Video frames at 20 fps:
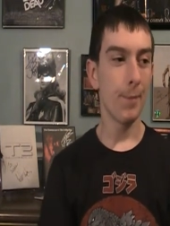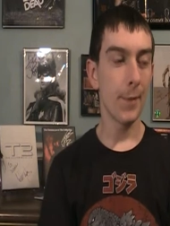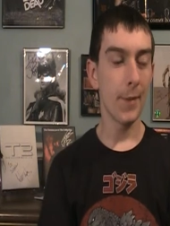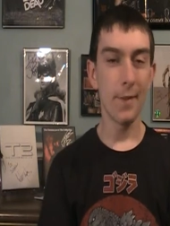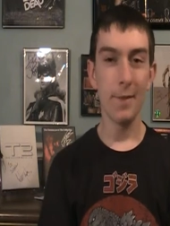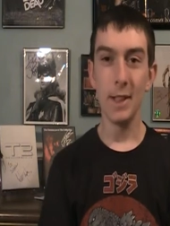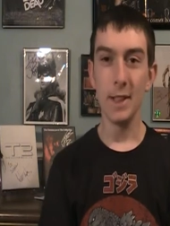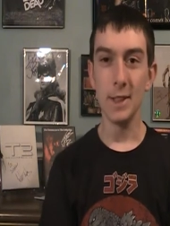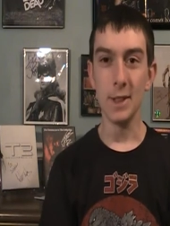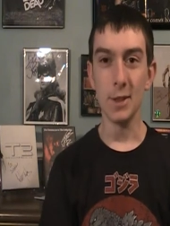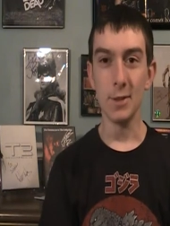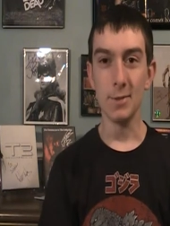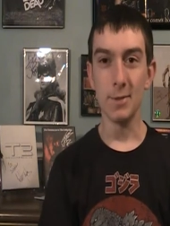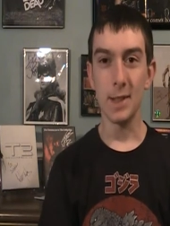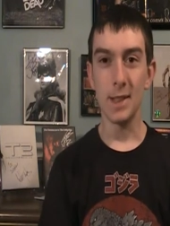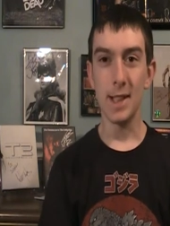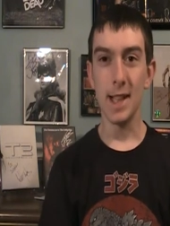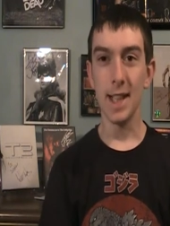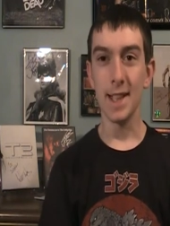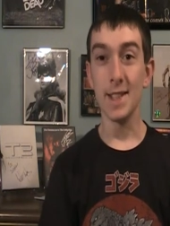fellow
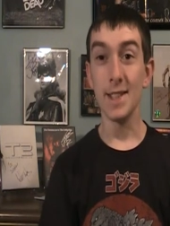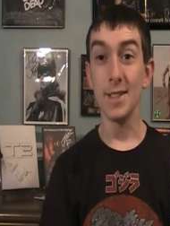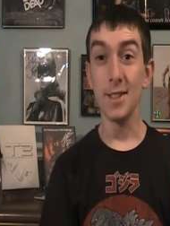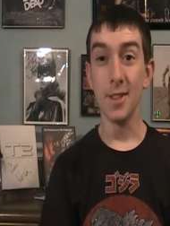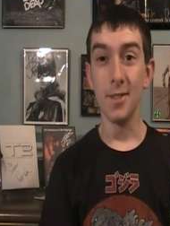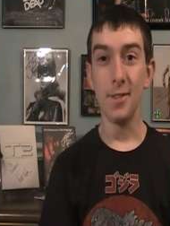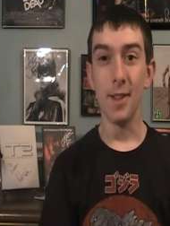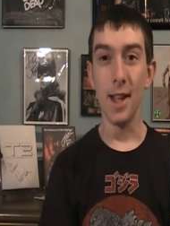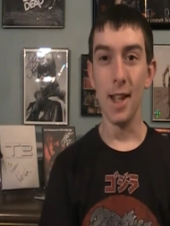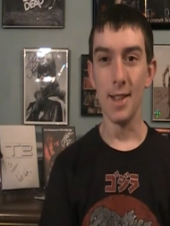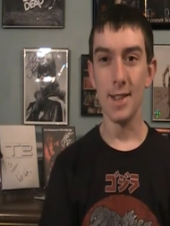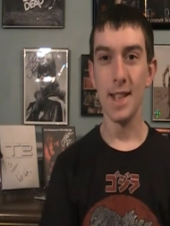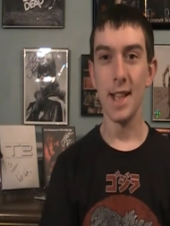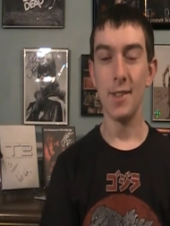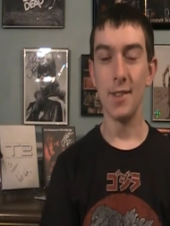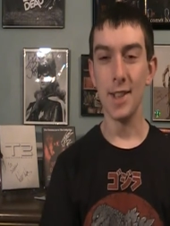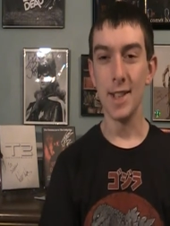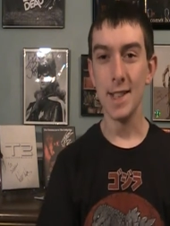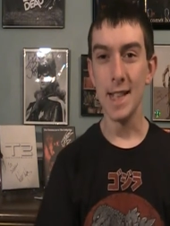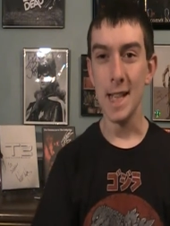Godzilla fans
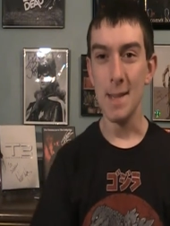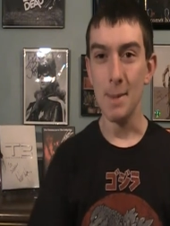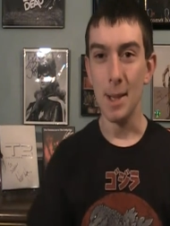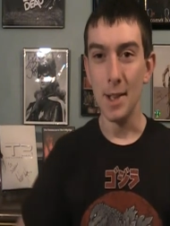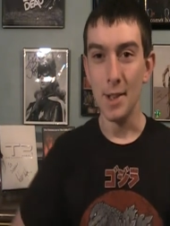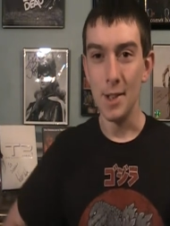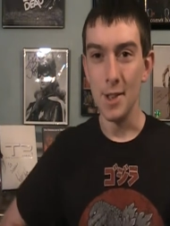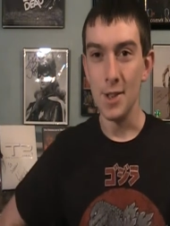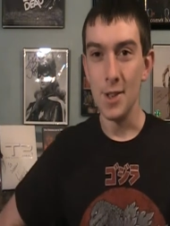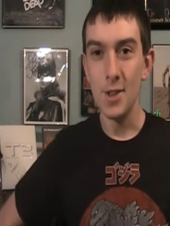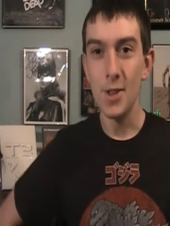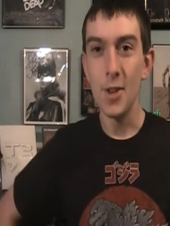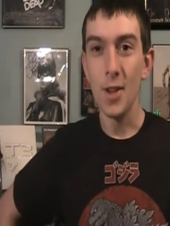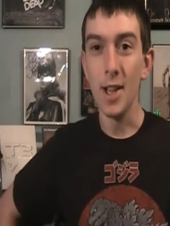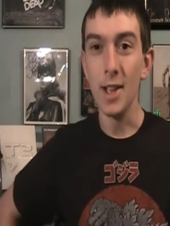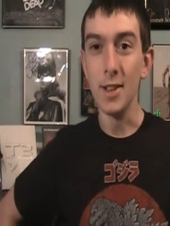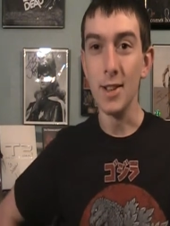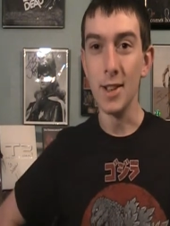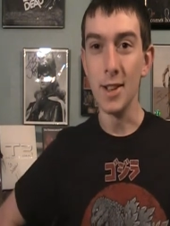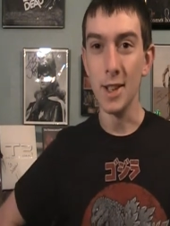have to say about this
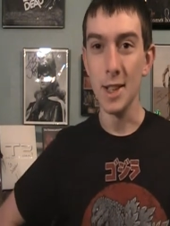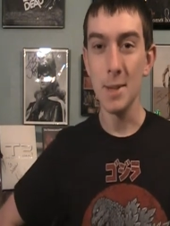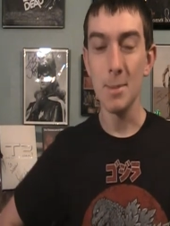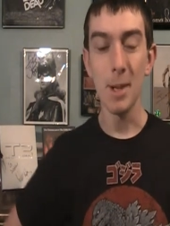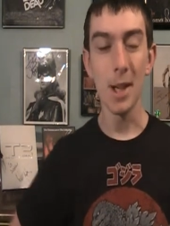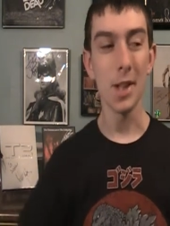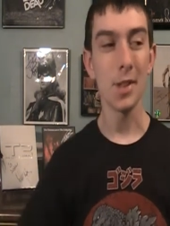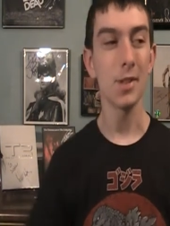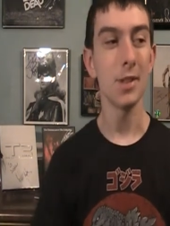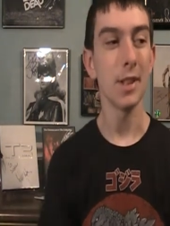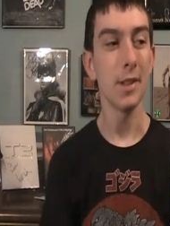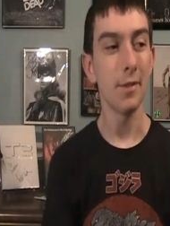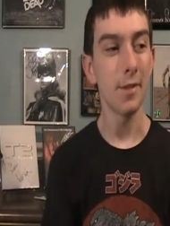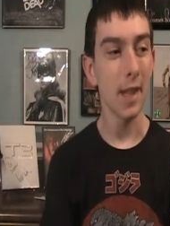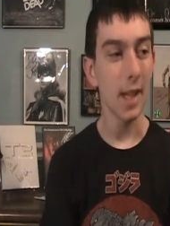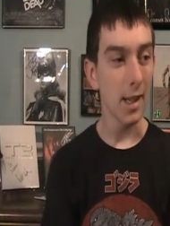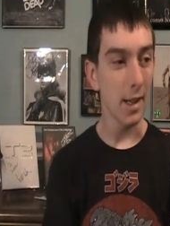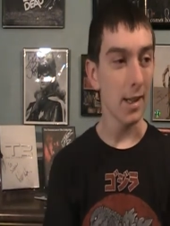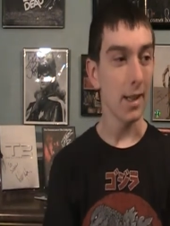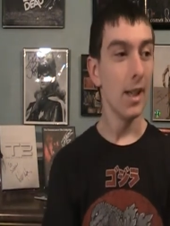trailer, especially if
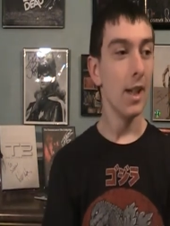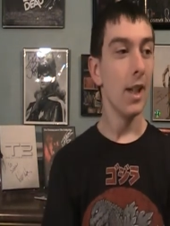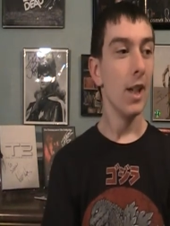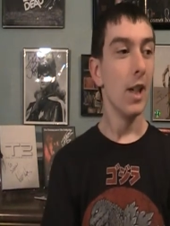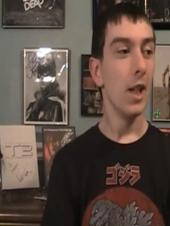they